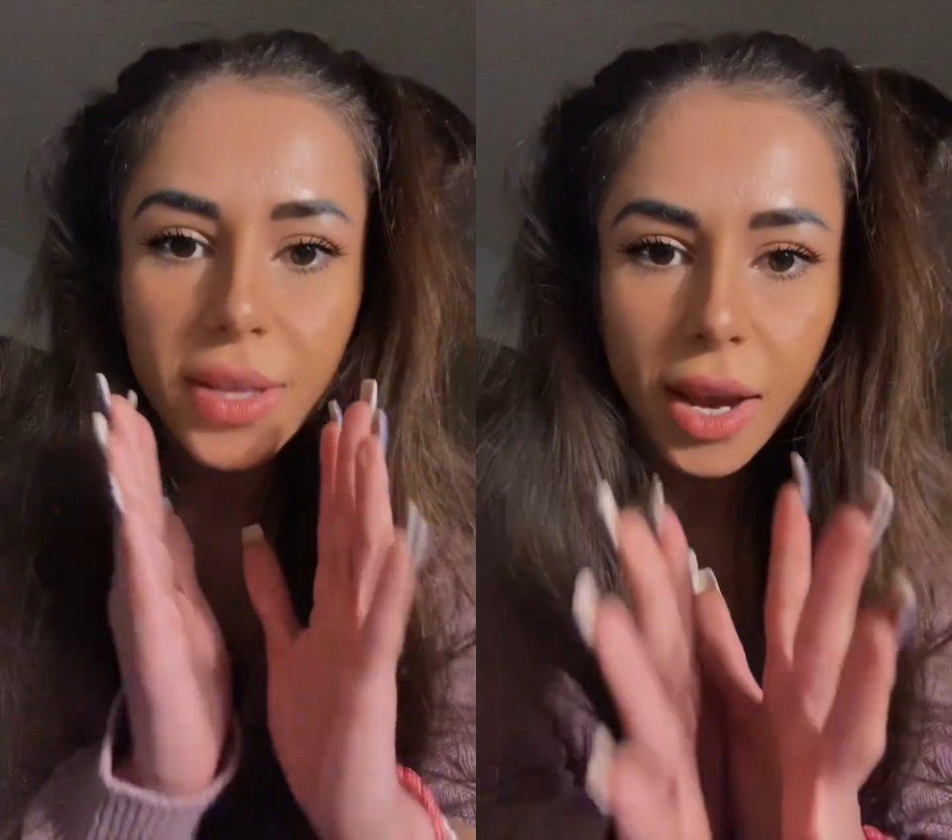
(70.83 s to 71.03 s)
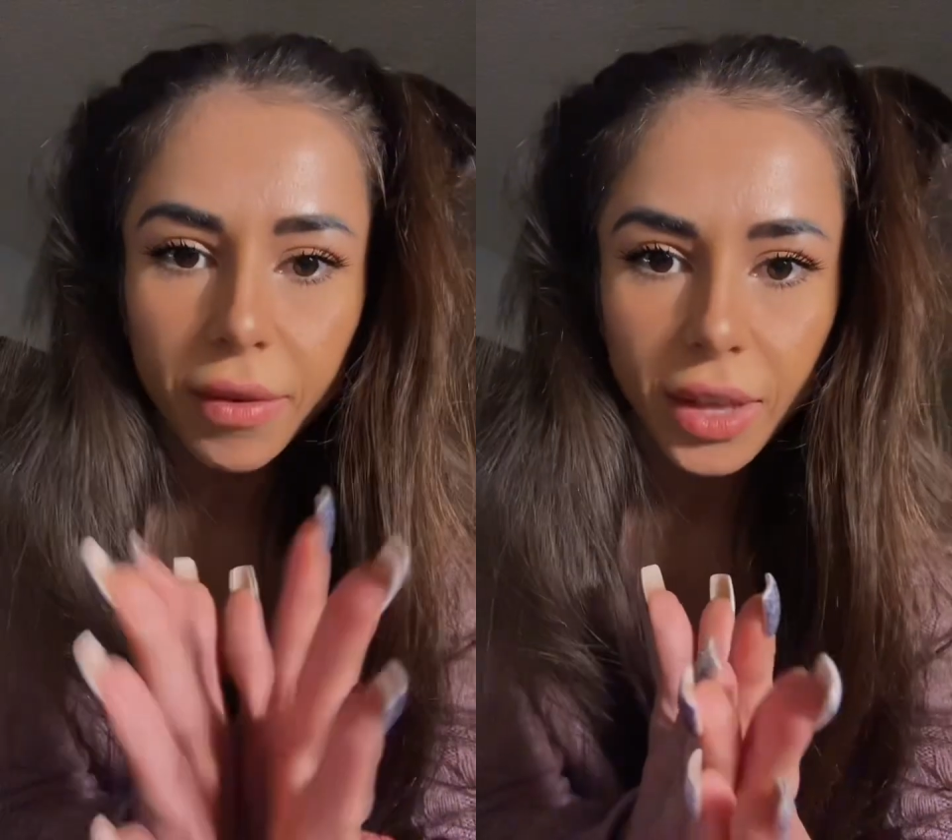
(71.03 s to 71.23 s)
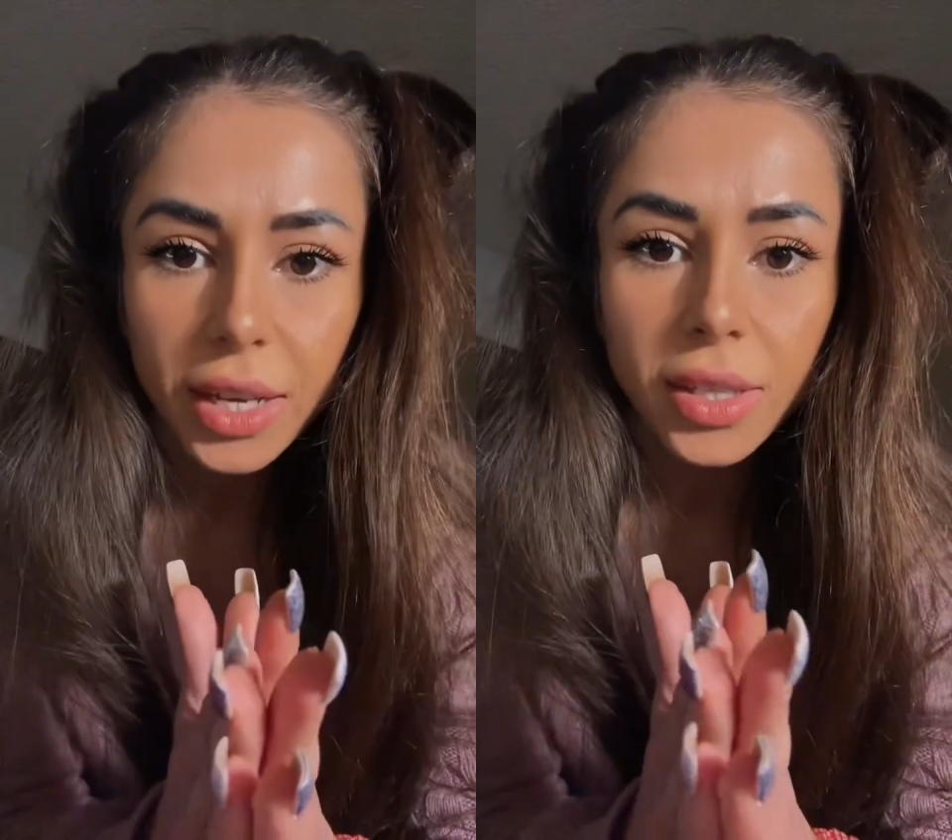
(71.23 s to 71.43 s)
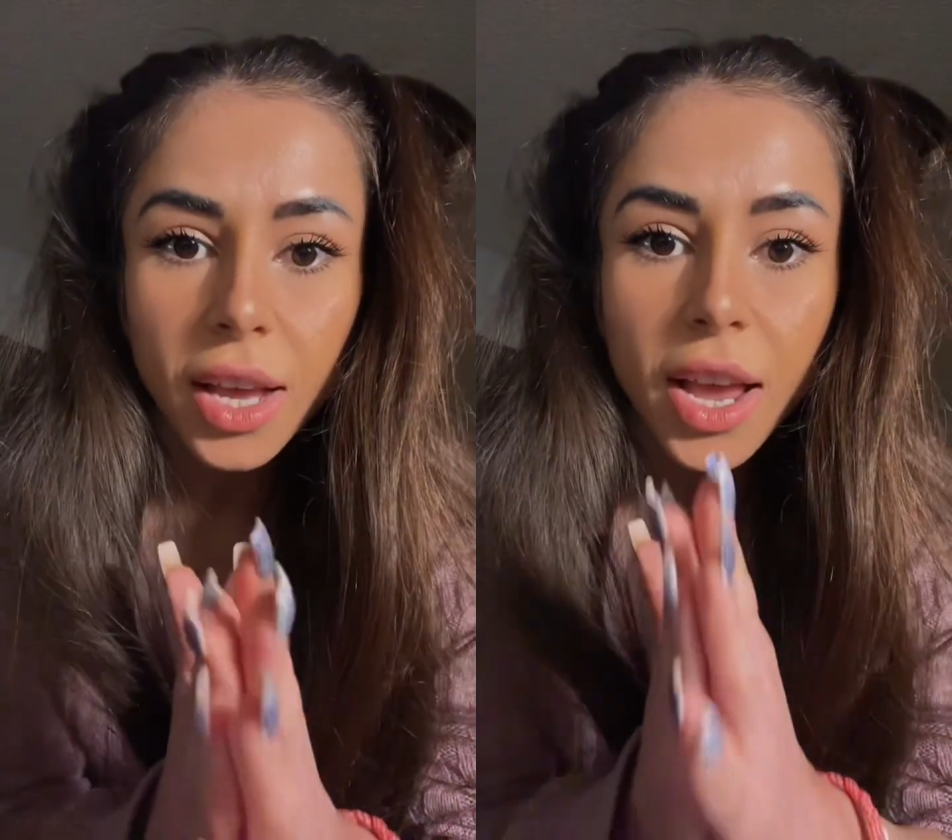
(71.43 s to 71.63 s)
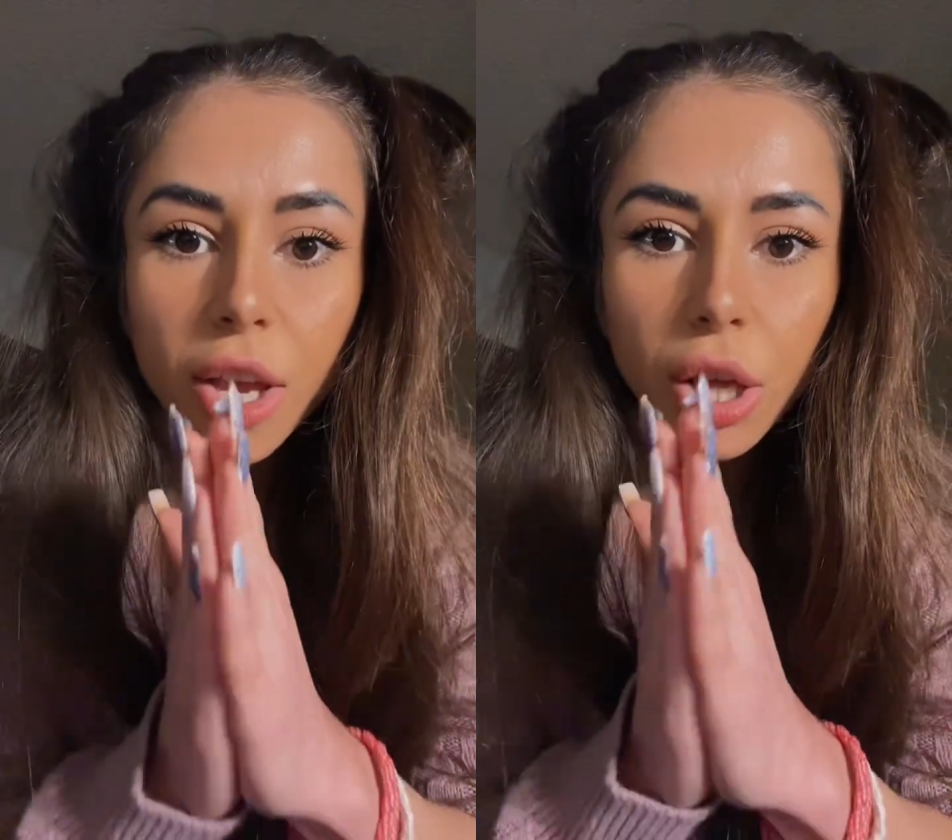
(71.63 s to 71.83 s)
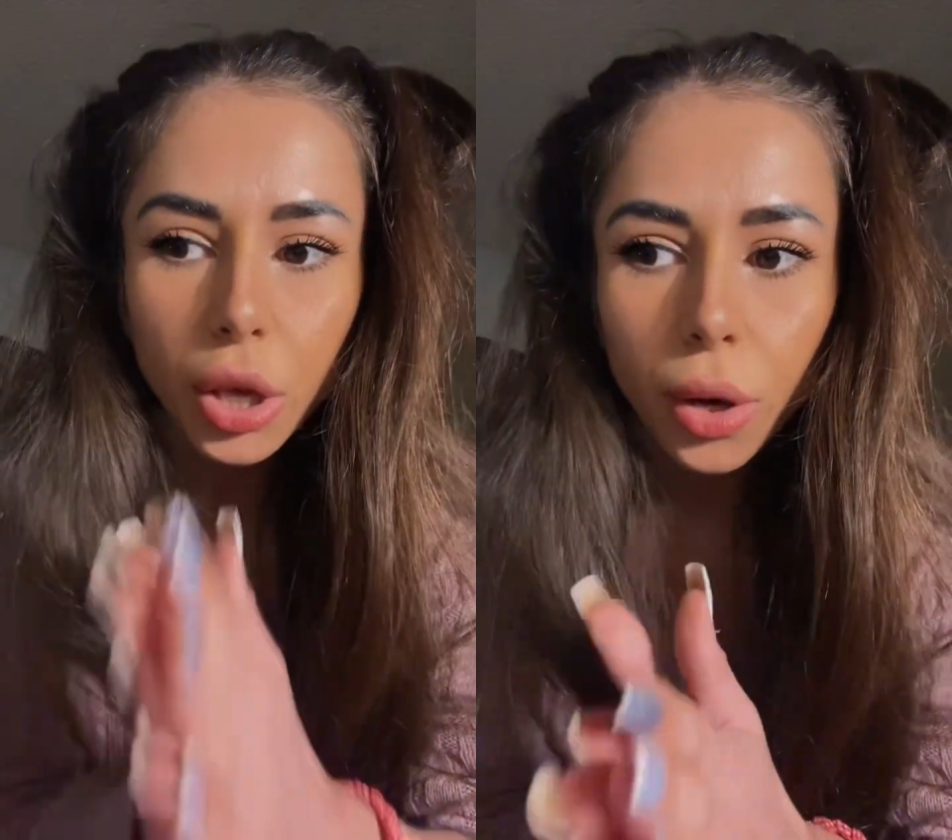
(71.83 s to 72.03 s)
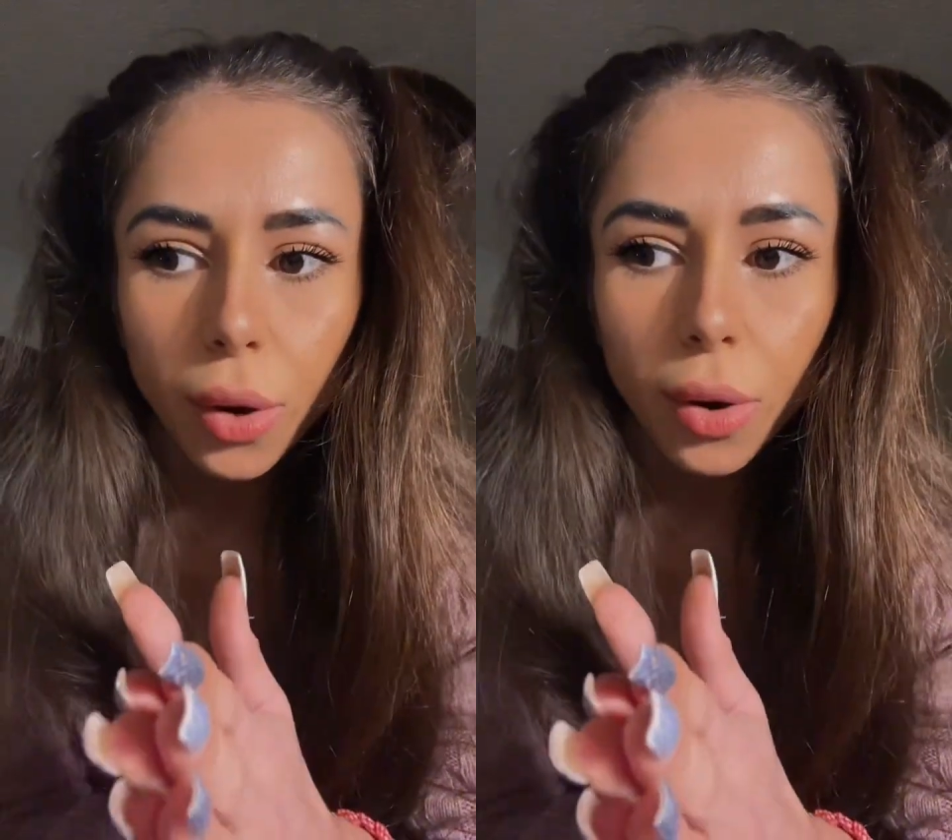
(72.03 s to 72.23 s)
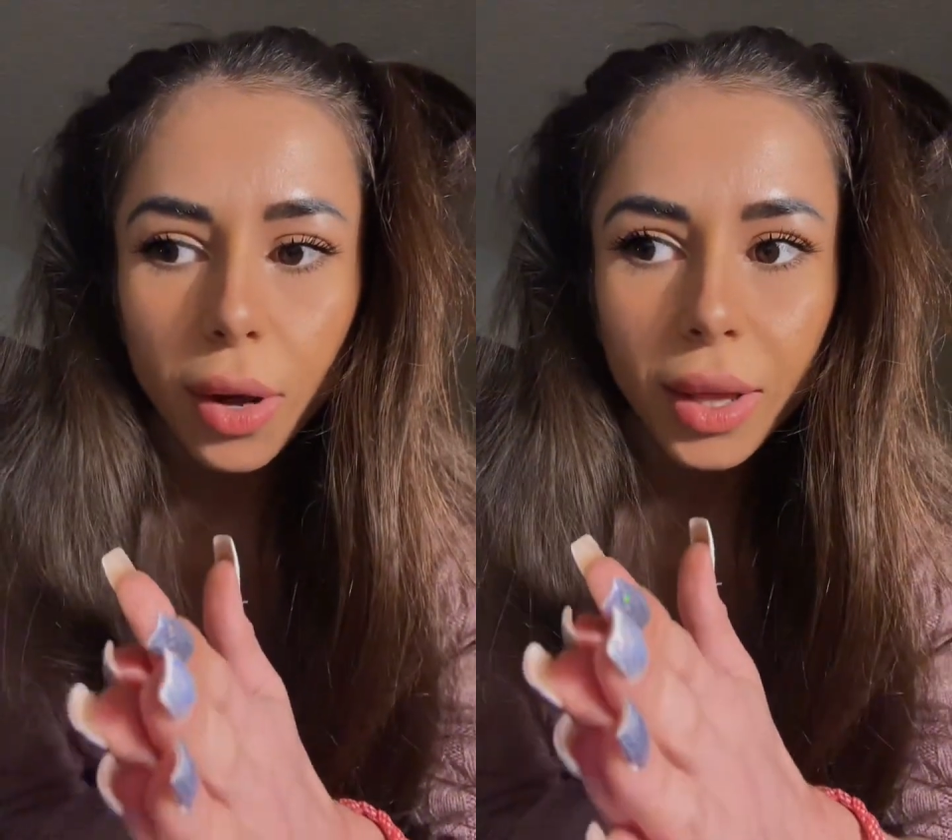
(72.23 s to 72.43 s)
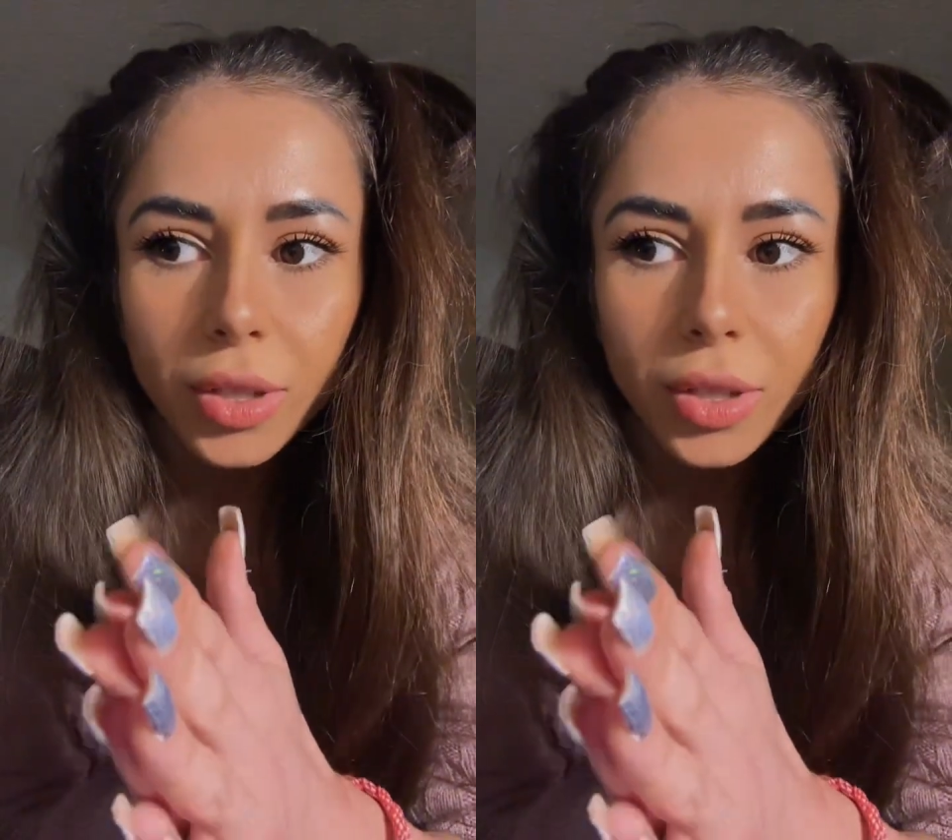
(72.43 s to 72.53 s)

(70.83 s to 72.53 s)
think of this. You